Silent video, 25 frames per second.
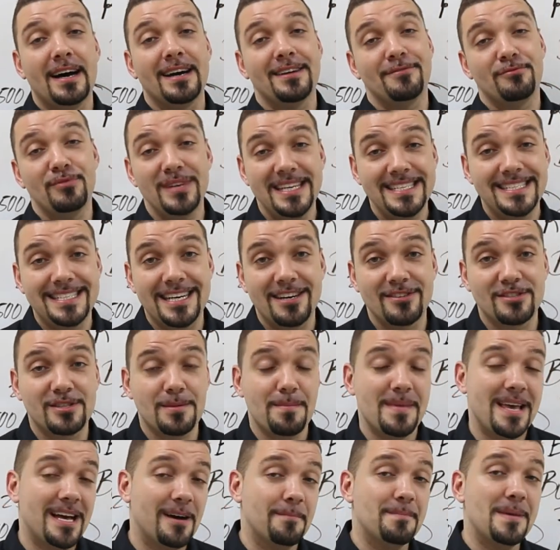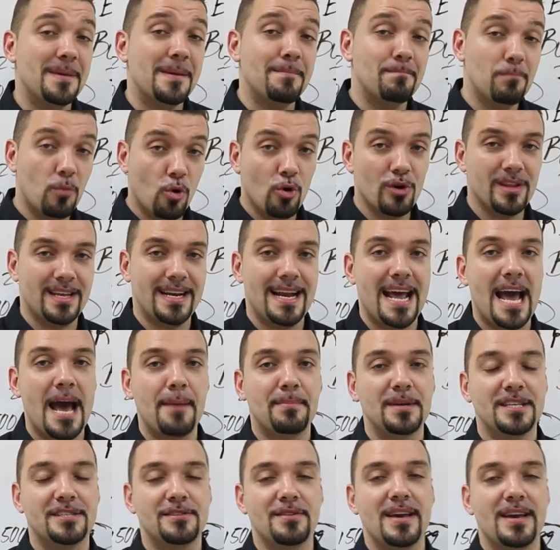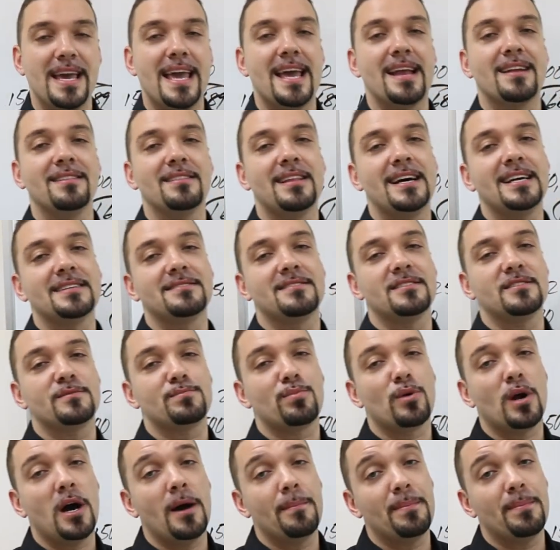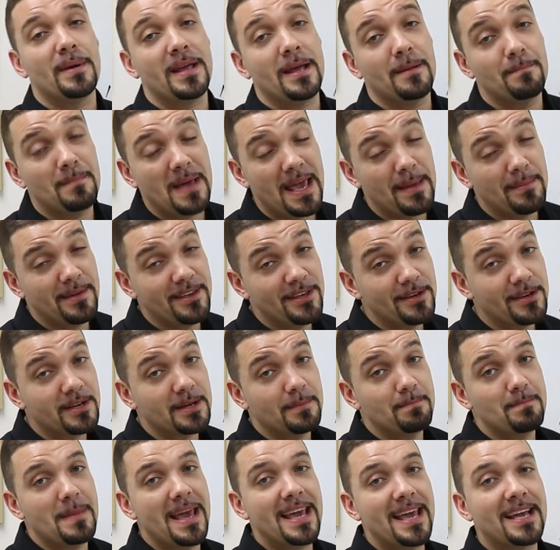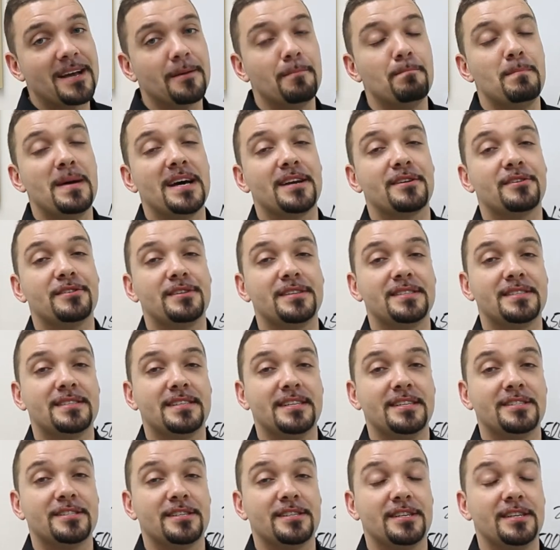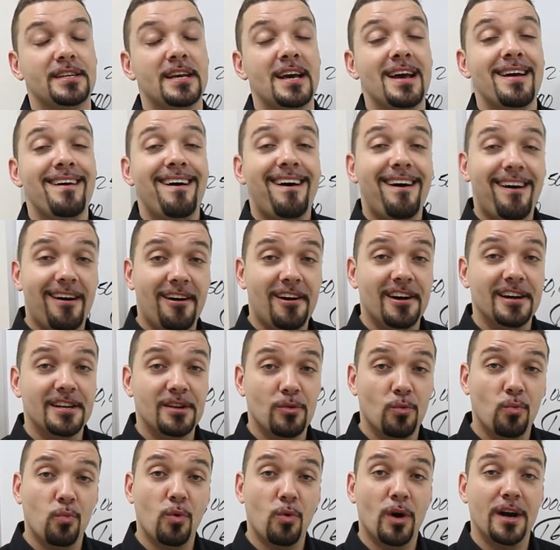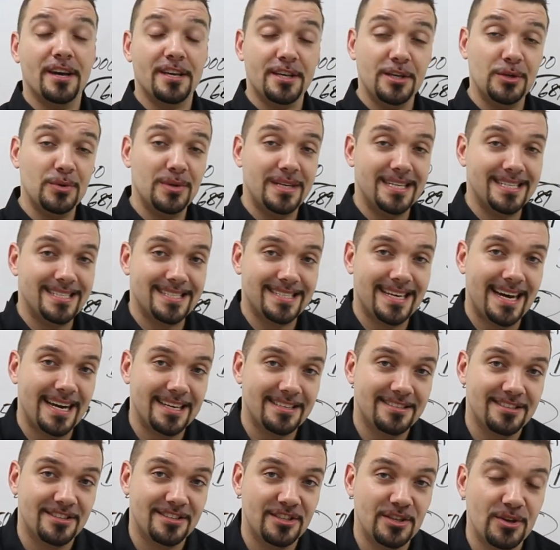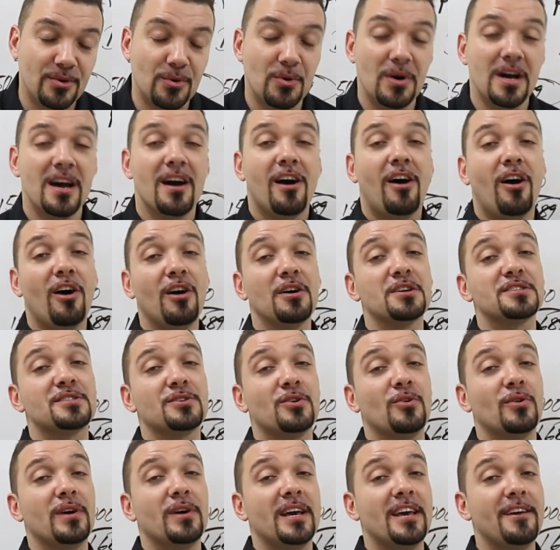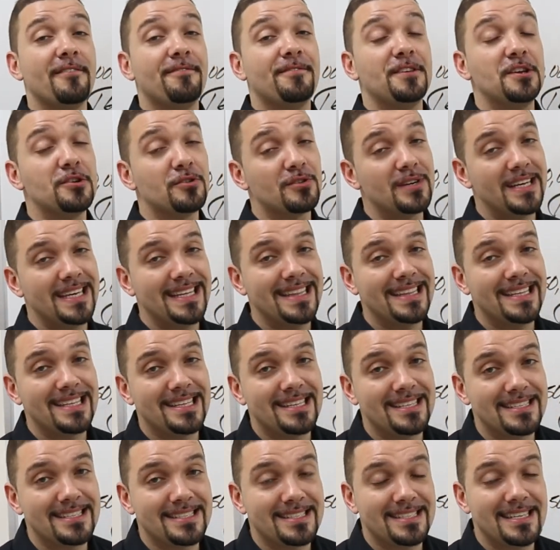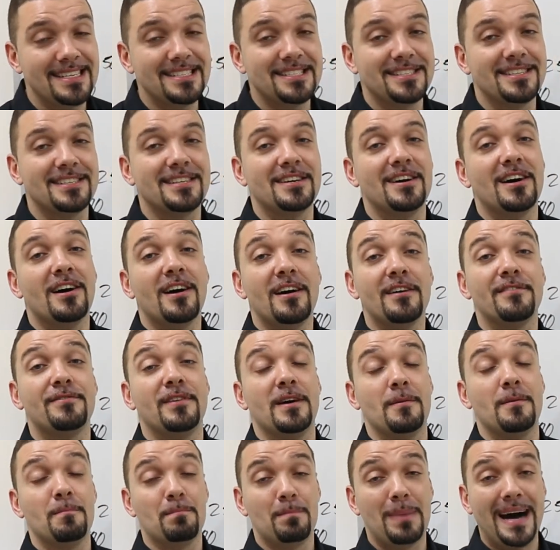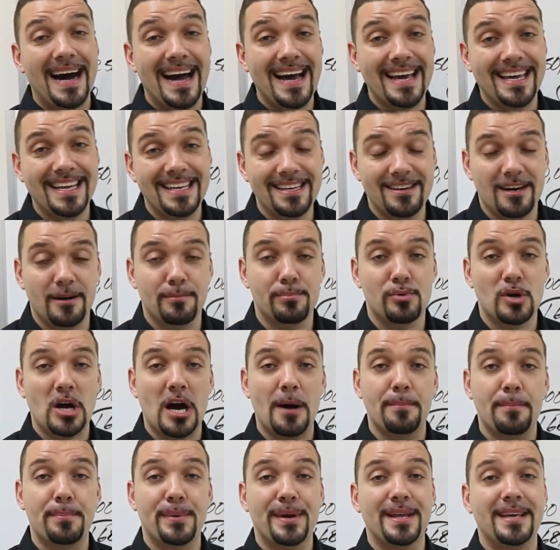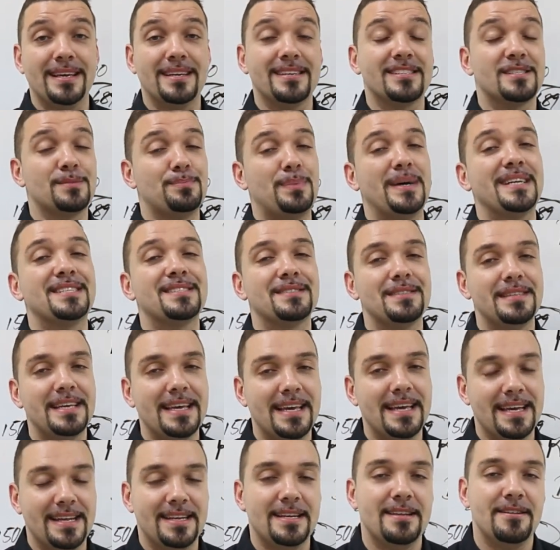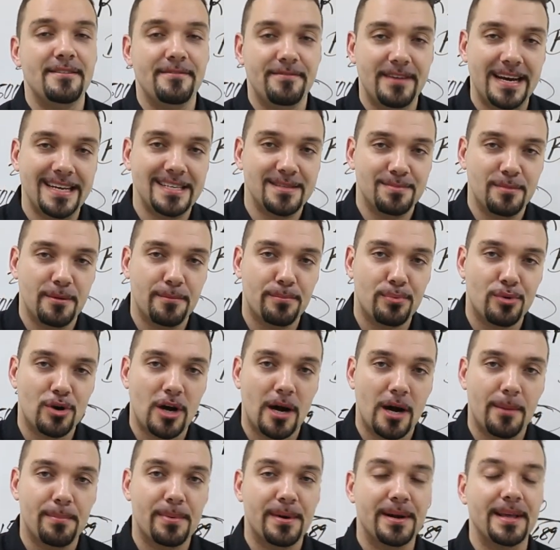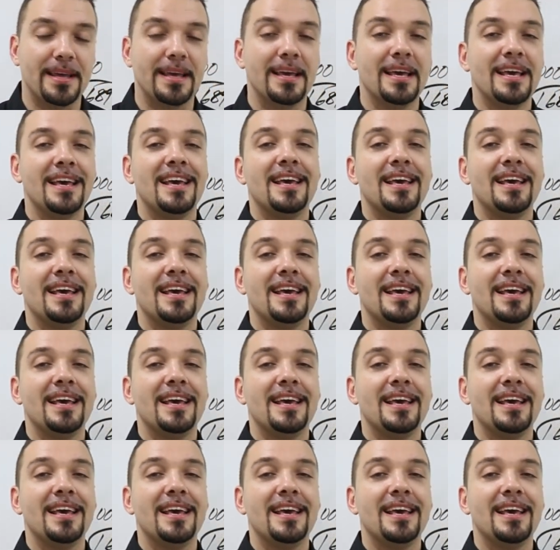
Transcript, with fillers: Reach out to me. I'll be more than happy to analyze this property, and maybe you can make a better decision on what you decide to do. Also, if you're in the decision of buying a property, especially an investment property,